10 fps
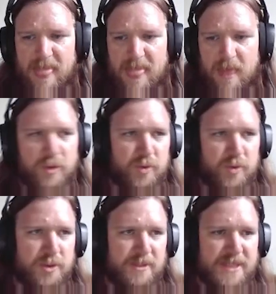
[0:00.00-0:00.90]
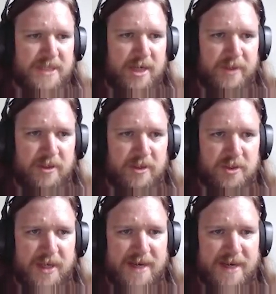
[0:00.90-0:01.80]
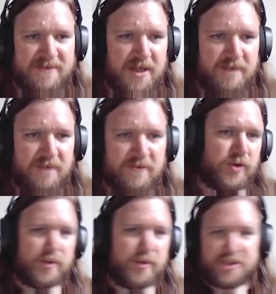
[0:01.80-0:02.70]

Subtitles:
Which will double down because we have ski infantry, which just